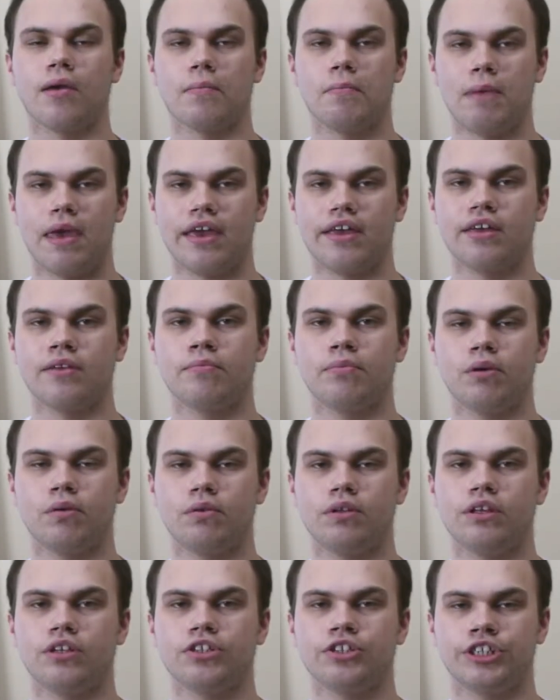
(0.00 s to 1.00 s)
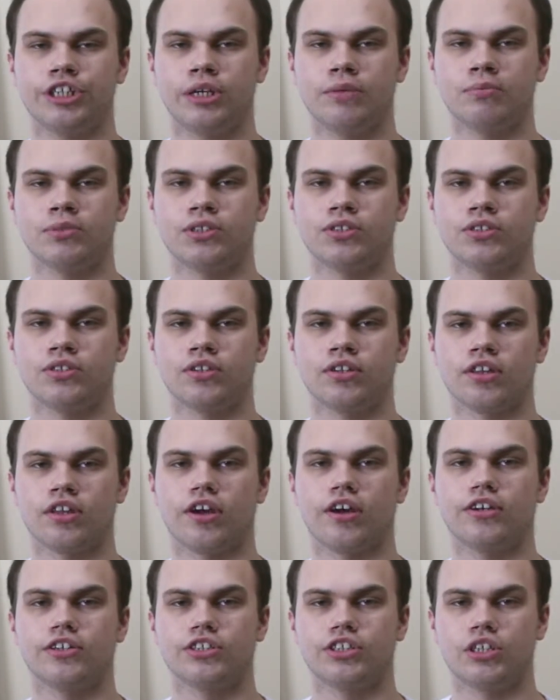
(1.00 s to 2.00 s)
Bacon poutine chips
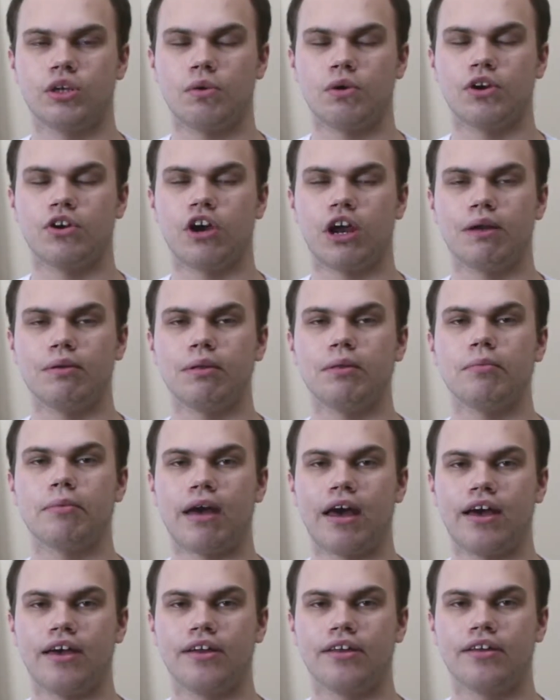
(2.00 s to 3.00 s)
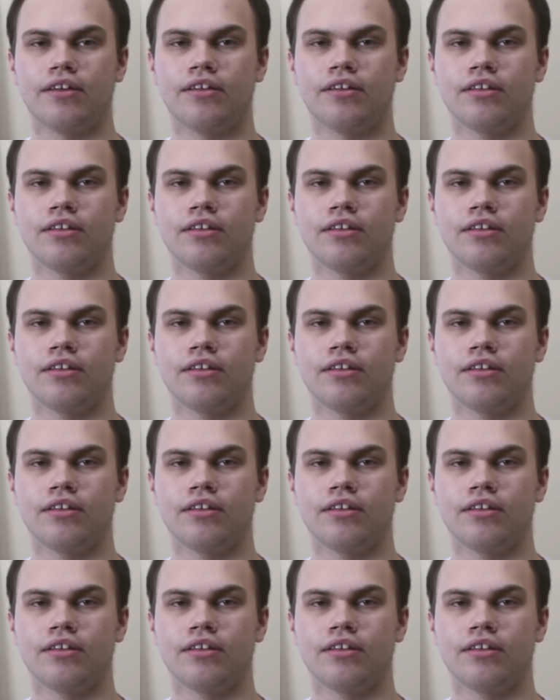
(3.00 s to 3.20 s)
are so incredibly bad.